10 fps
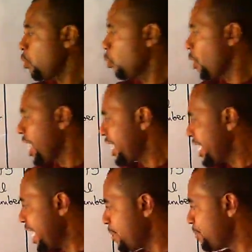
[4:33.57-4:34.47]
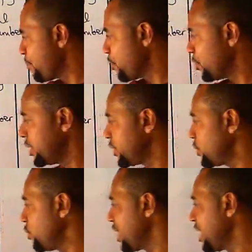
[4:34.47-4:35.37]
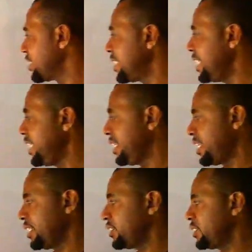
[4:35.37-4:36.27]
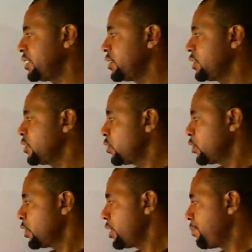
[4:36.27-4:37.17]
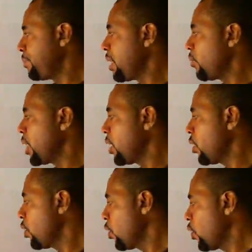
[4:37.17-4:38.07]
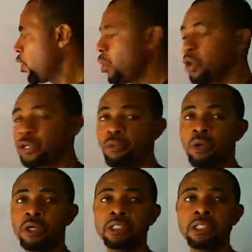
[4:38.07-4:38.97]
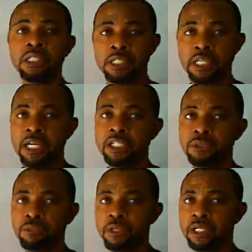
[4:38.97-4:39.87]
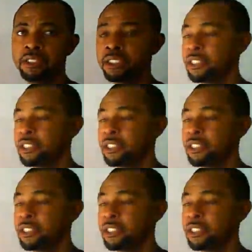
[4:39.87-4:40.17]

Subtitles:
while m is known as the index, the power, or the what? The exponent.